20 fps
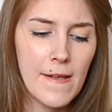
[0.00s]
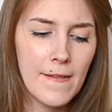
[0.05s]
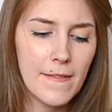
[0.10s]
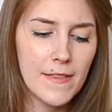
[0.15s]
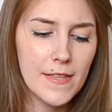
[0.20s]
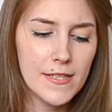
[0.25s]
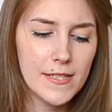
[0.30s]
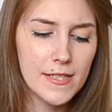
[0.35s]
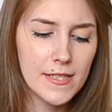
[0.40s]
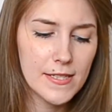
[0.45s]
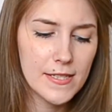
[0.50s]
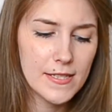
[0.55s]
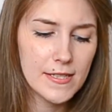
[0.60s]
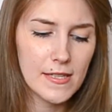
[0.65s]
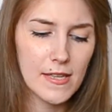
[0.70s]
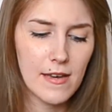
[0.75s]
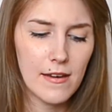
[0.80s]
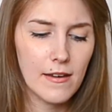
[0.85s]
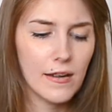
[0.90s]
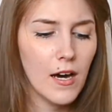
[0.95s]
This is
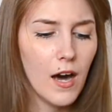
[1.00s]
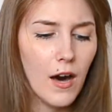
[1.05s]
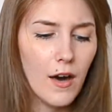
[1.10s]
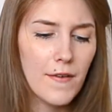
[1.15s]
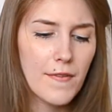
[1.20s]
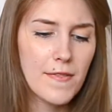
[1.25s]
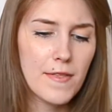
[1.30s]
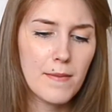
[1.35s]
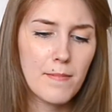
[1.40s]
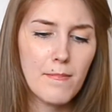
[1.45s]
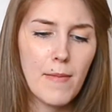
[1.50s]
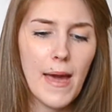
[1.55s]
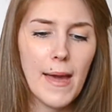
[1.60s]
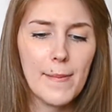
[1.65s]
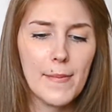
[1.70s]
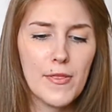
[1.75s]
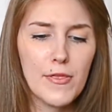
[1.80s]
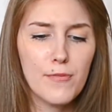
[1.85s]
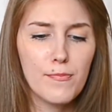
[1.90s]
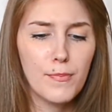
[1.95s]
called the
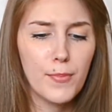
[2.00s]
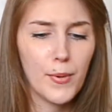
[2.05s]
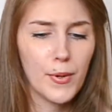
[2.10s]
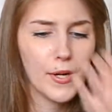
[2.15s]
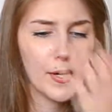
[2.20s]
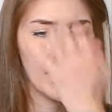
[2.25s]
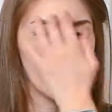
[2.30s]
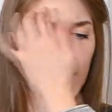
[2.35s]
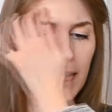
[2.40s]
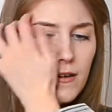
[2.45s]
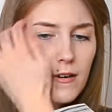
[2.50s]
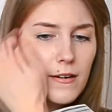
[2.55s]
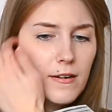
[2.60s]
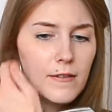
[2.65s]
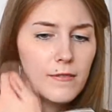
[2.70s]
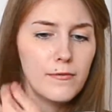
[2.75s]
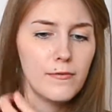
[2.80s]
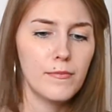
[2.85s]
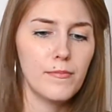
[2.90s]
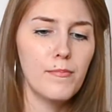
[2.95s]
Mammoth Book
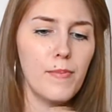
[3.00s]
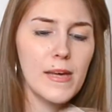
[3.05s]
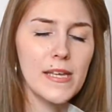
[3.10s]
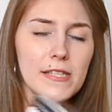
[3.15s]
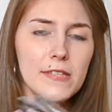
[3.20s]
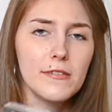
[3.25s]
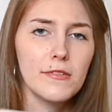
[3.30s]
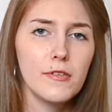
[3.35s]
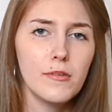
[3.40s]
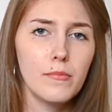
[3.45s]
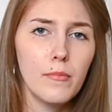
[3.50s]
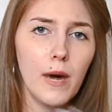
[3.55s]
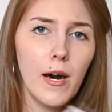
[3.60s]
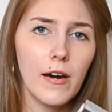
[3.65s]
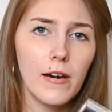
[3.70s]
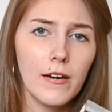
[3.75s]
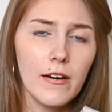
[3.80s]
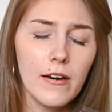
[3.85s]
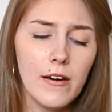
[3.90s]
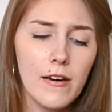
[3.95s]
of Best New
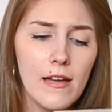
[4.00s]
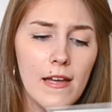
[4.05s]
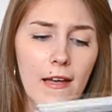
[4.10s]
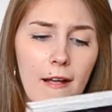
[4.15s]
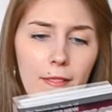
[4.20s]
Manga.